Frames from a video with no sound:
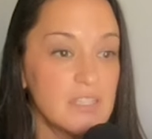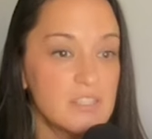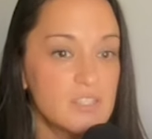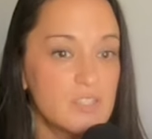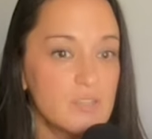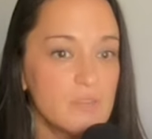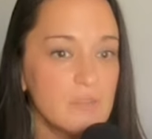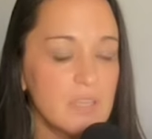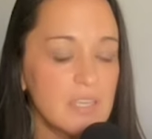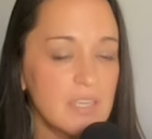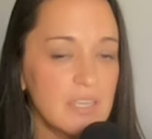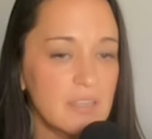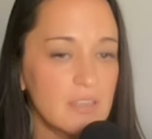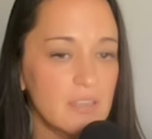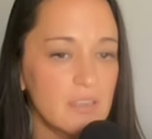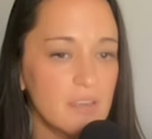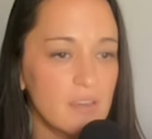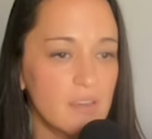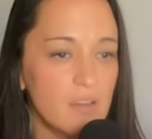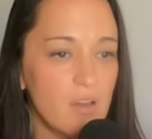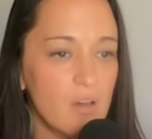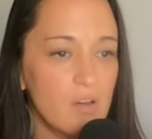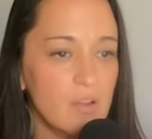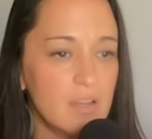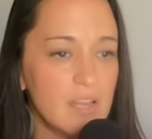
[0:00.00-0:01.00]
Doing
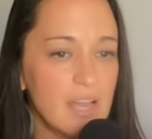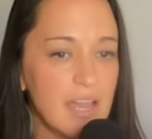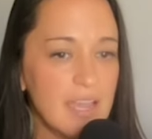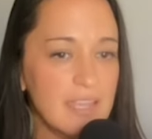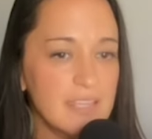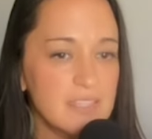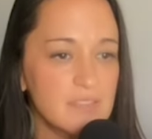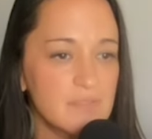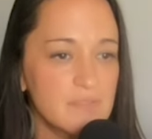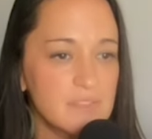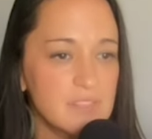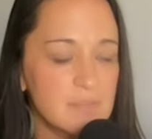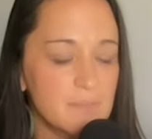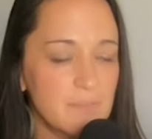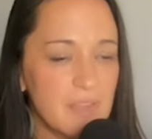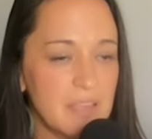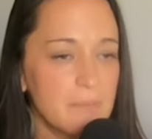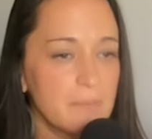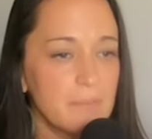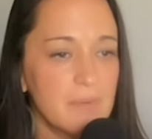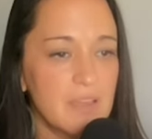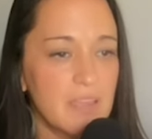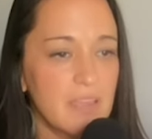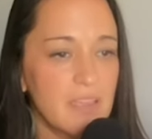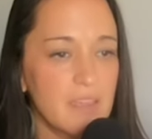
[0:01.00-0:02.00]
all kinds of like
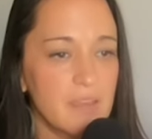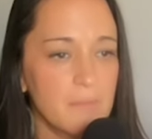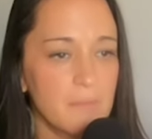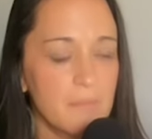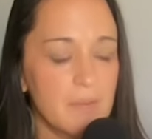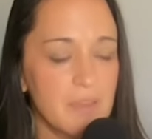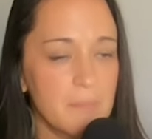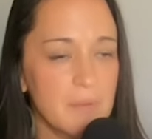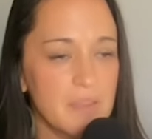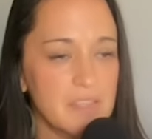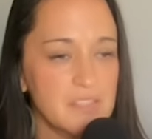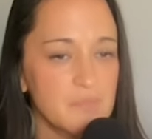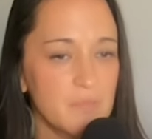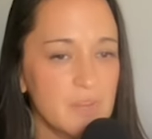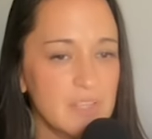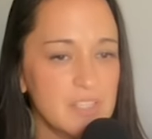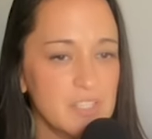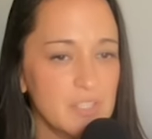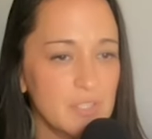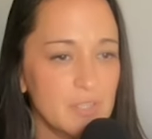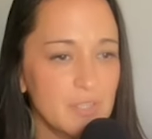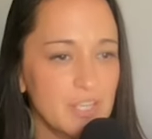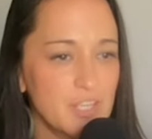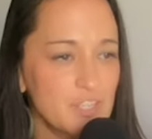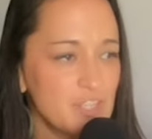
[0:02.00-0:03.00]
my my best friend's
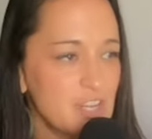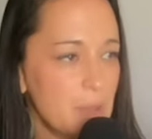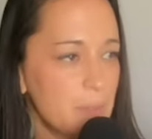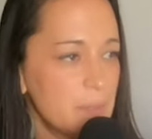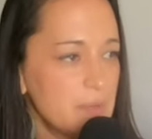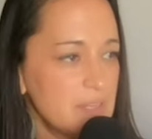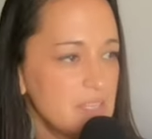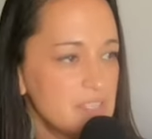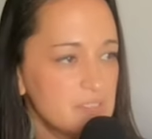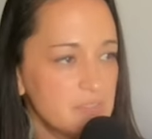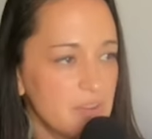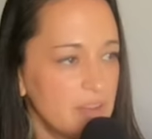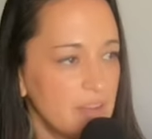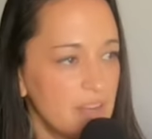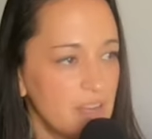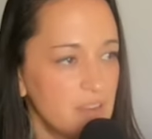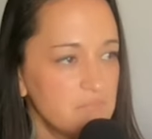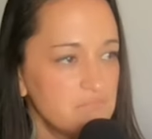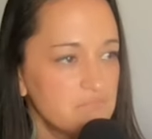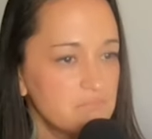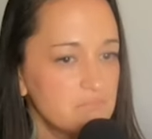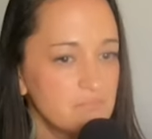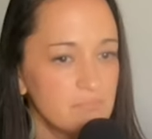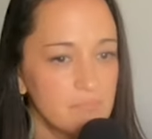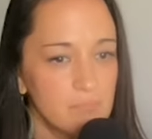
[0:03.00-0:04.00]
learning Japanese right now
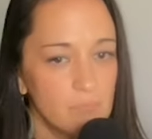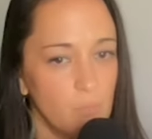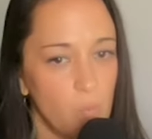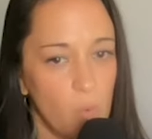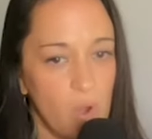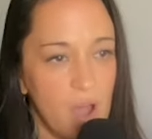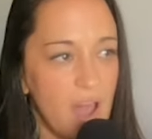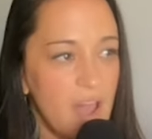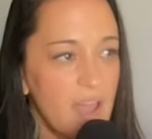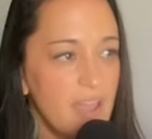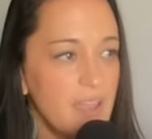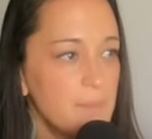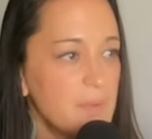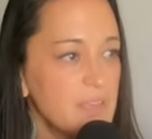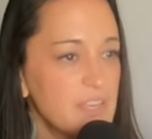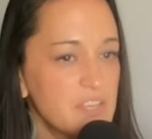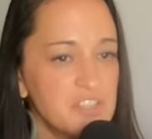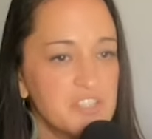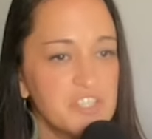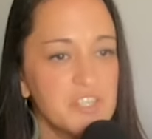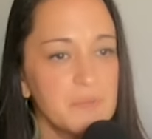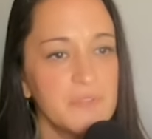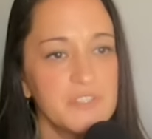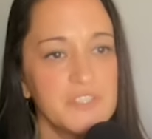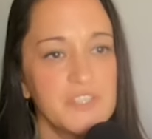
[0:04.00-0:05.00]
why? Because
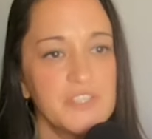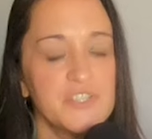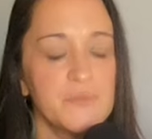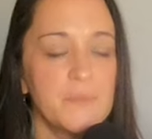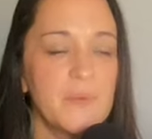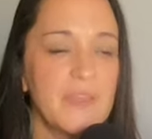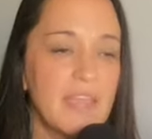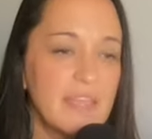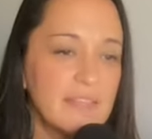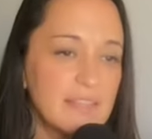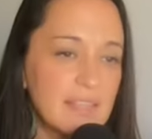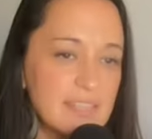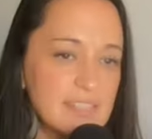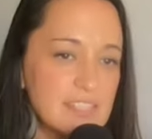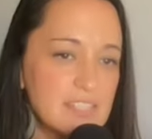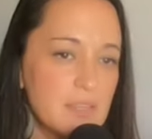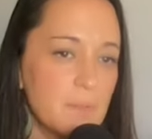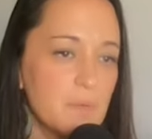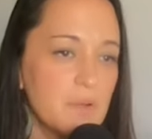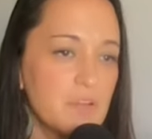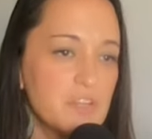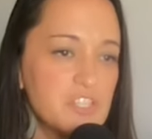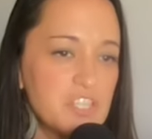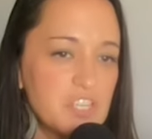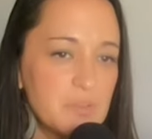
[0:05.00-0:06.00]
she went to Japan last summer
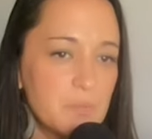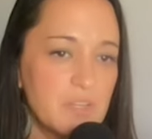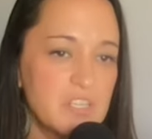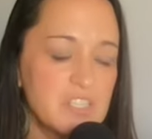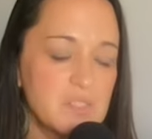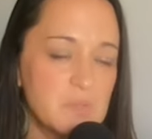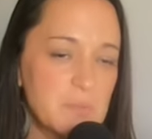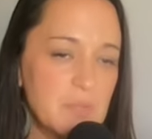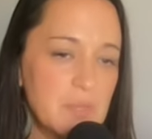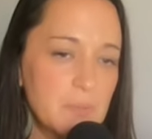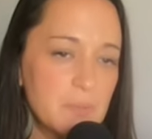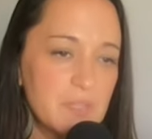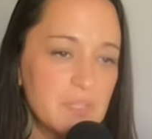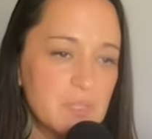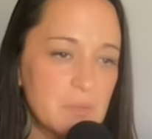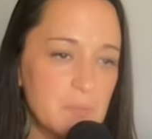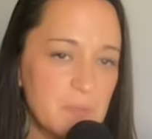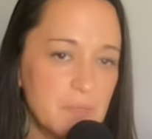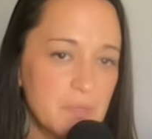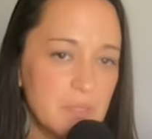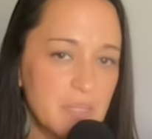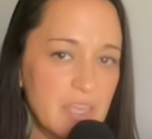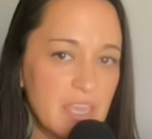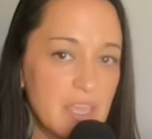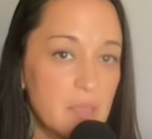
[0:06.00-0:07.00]
and she wanted to be able to
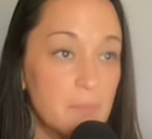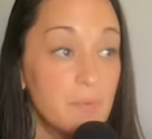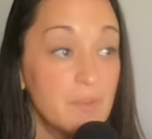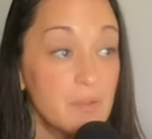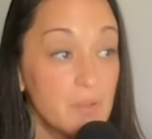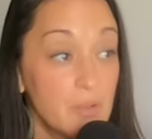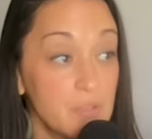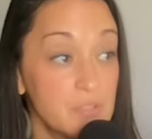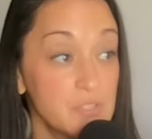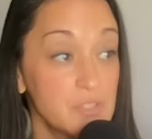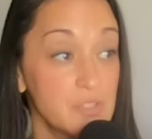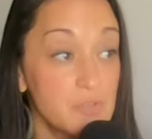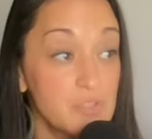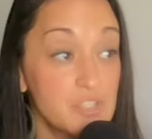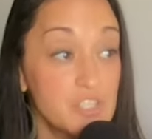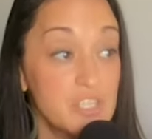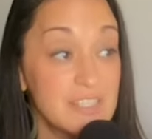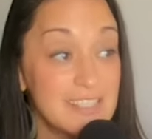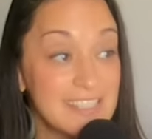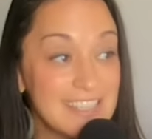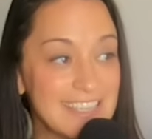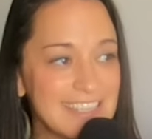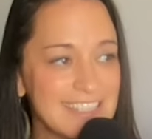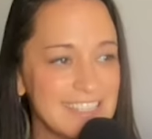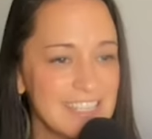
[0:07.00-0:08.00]
communicate, but also she's
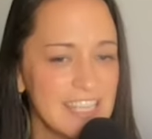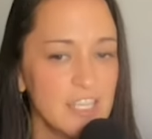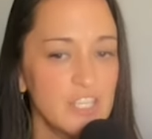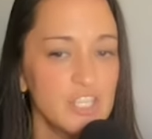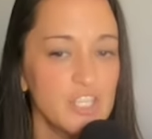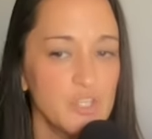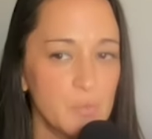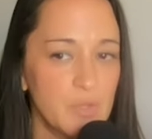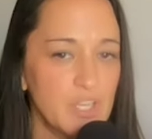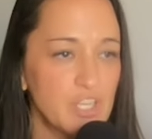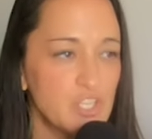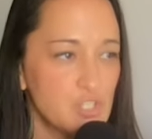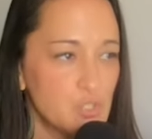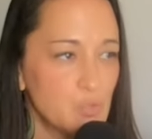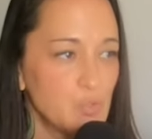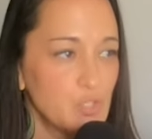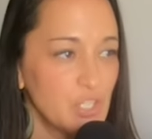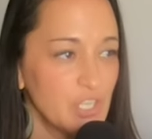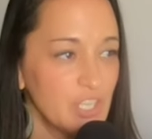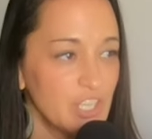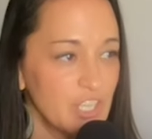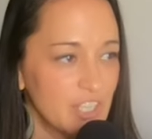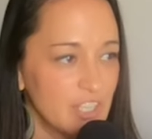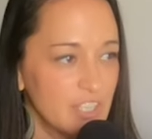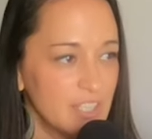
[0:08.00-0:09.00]
continuing to
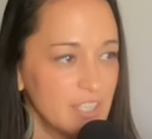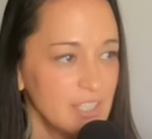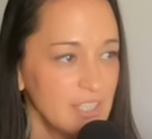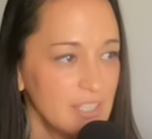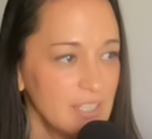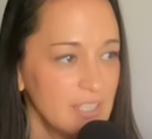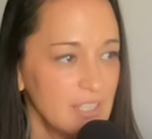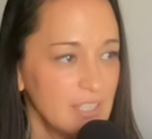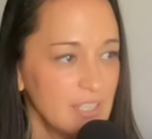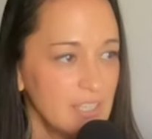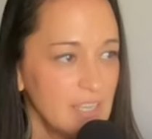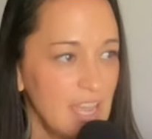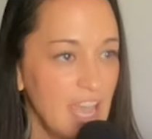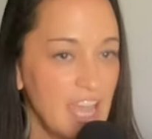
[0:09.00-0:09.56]
learn. Yeah.